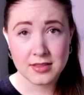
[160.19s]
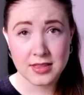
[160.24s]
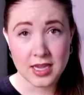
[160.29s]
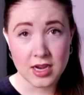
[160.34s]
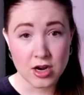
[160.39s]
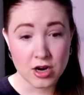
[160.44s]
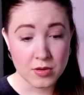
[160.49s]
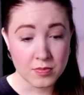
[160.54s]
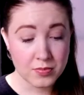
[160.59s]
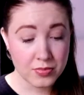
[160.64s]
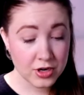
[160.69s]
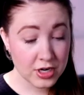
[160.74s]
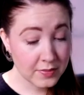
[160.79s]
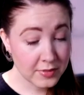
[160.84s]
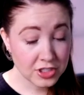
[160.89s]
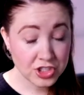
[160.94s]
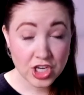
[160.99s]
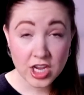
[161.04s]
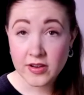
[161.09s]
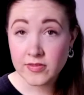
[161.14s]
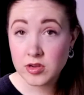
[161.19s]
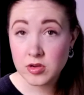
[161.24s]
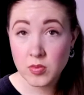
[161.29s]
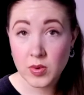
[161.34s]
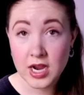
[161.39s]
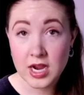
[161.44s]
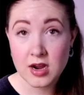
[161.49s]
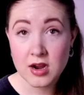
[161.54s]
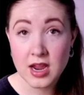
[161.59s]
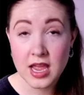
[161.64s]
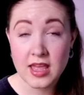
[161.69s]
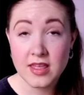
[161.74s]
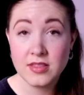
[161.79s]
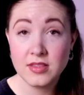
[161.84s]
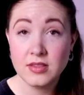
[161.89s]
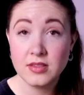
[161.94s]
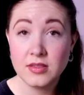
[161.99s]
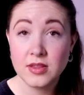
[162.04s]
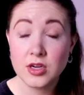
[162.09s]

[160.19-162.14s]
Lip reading: They're pretty much everywhere, and